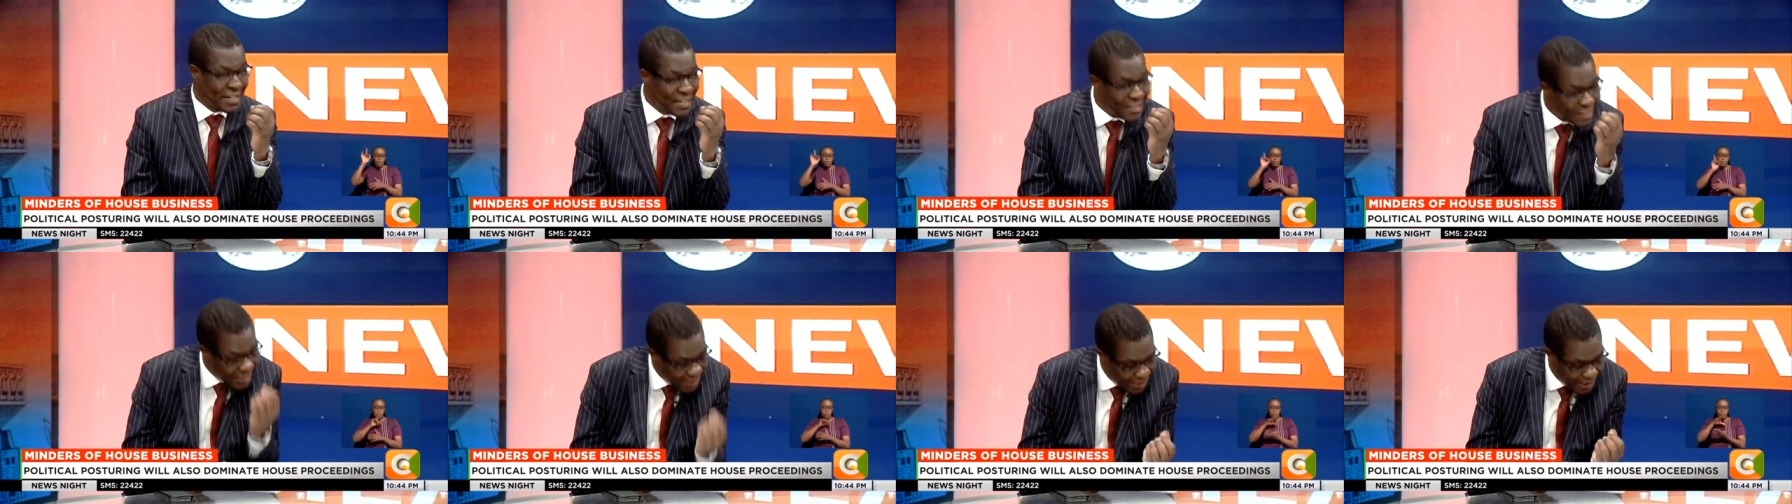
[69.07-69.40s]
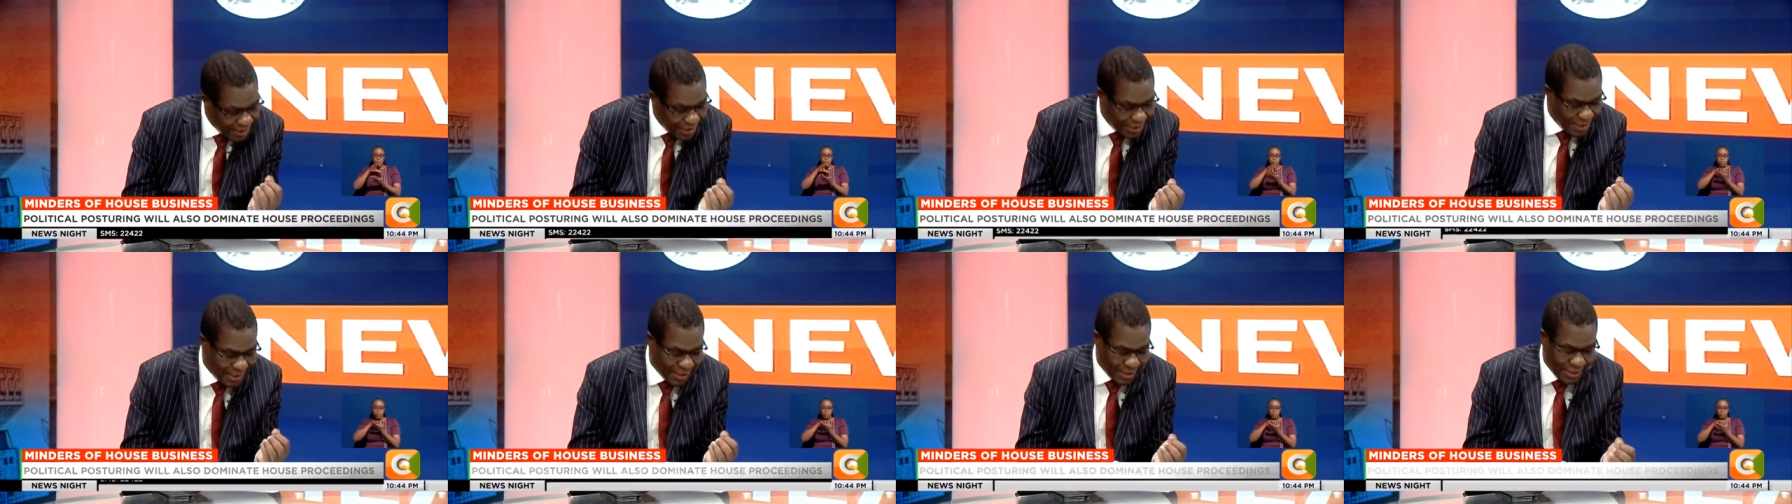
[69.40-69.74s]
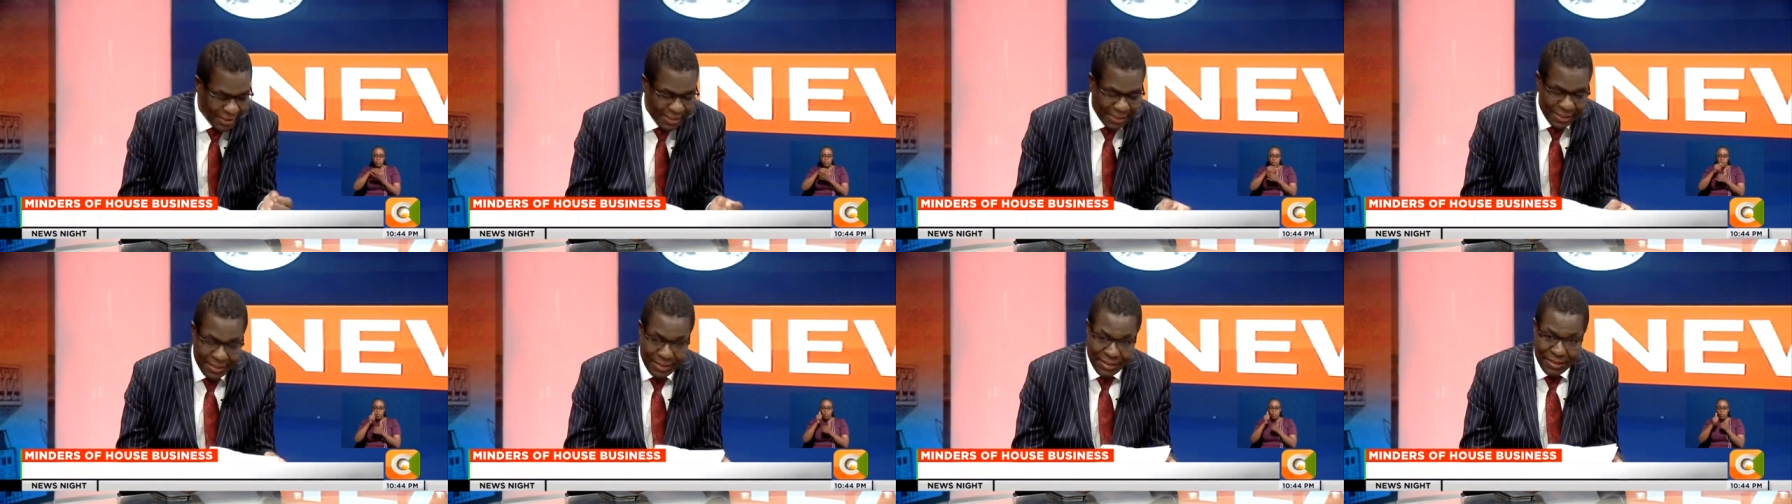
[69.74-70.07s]
detail,
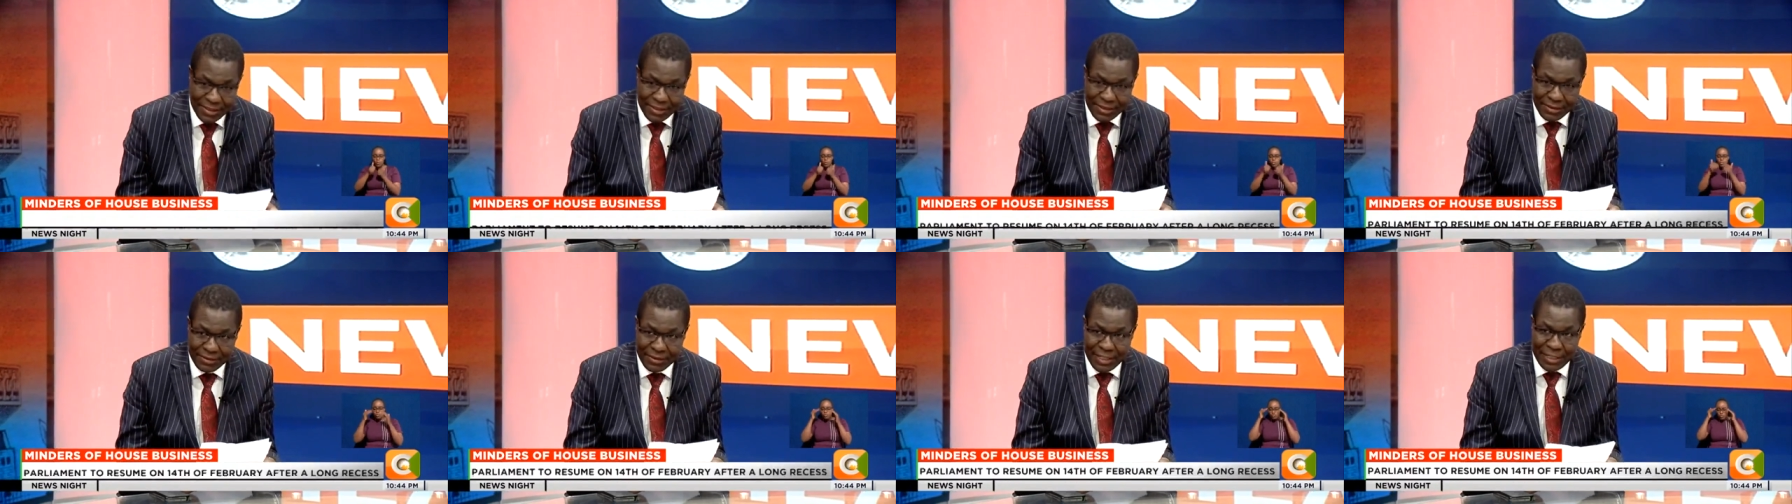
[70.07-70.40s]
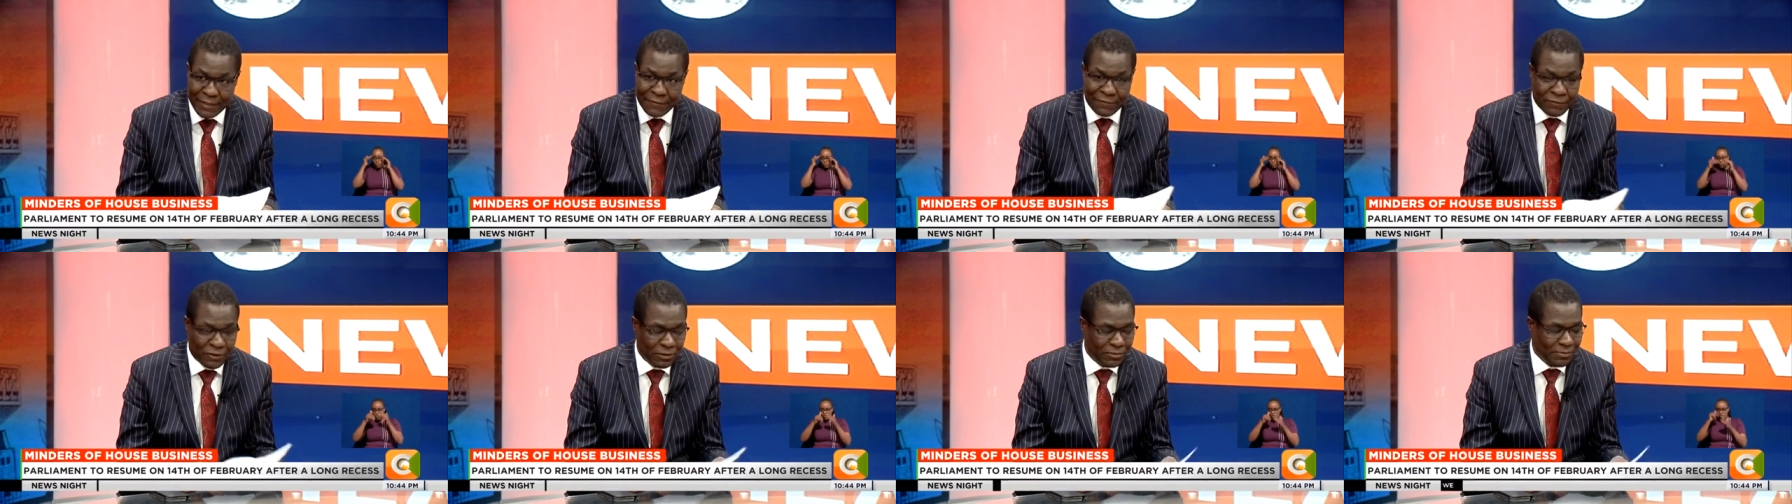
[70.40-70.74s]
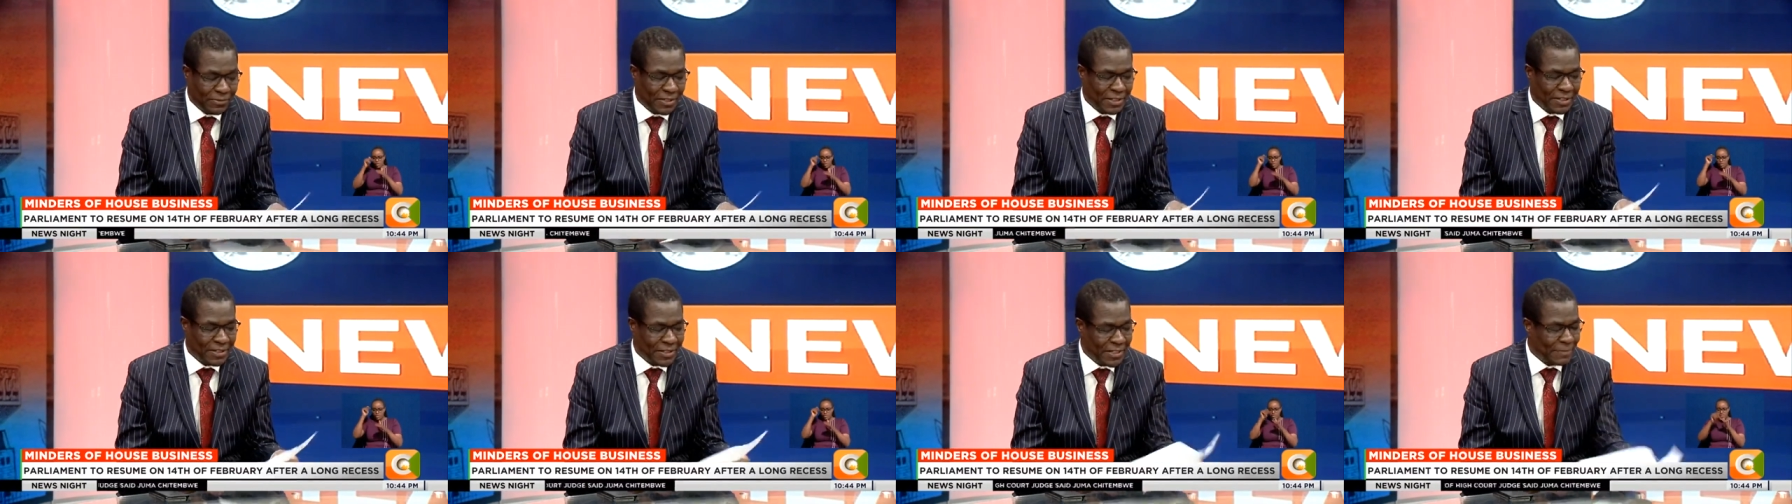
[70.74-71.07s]
that
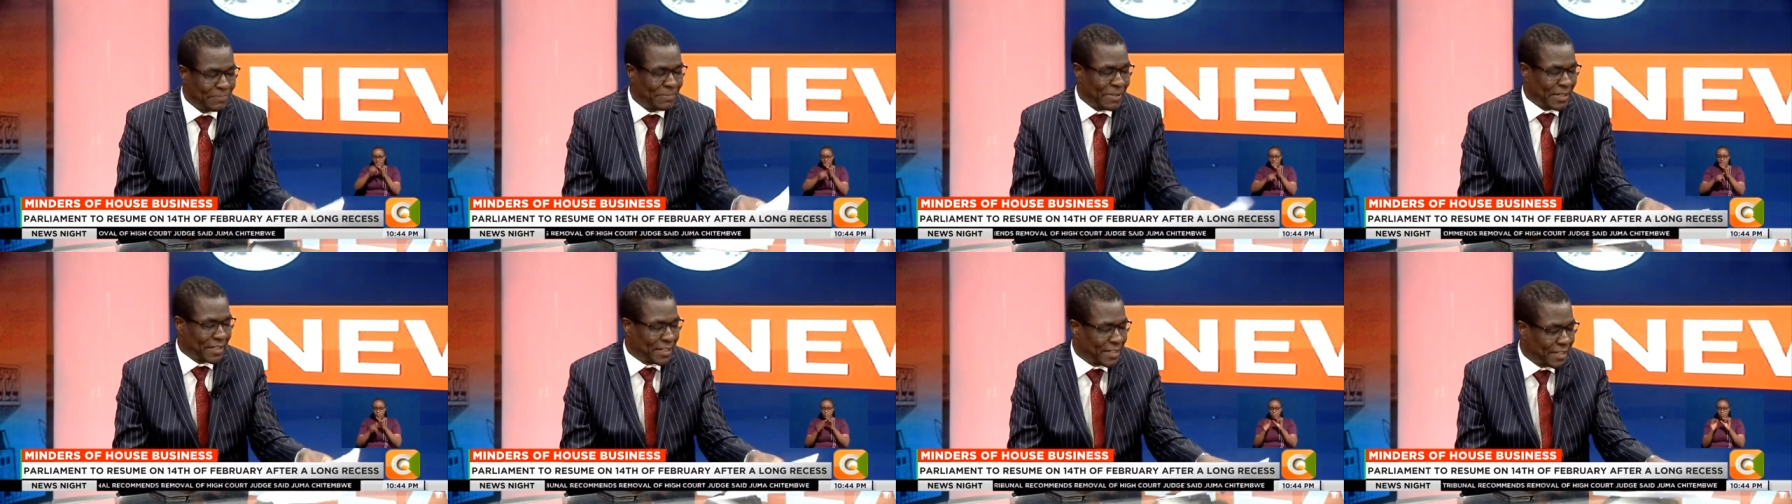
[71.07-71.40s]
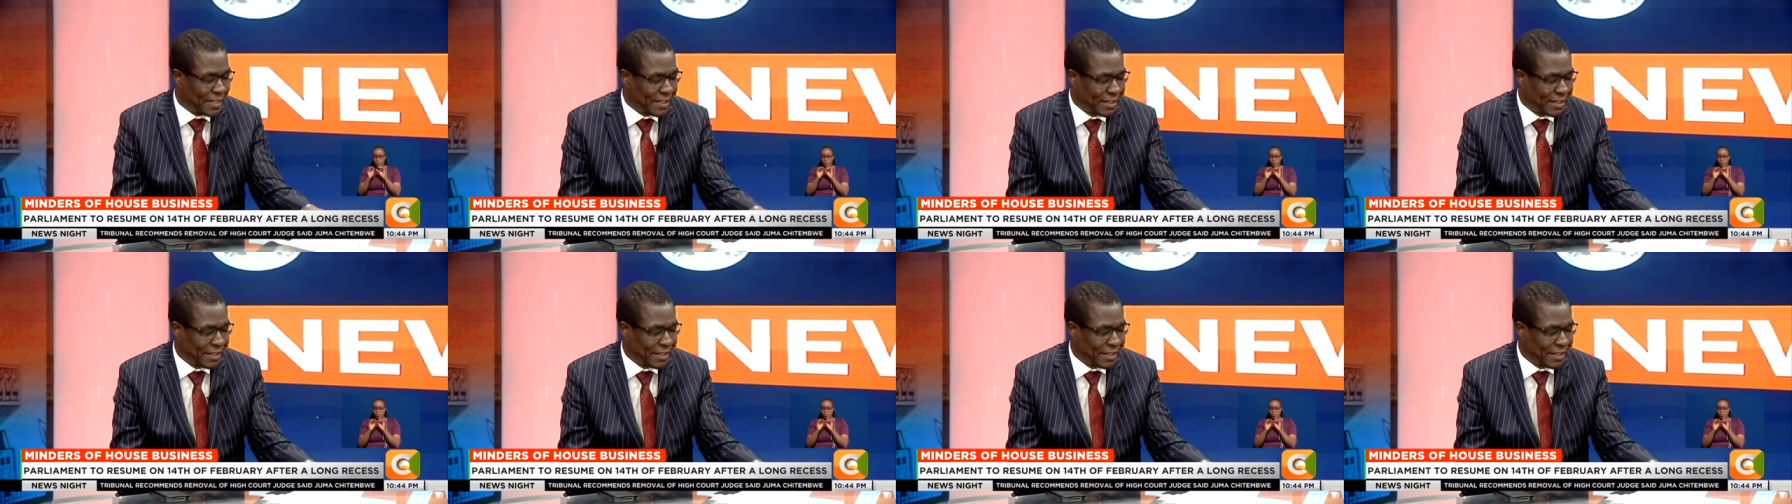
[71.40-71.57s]
from the snippets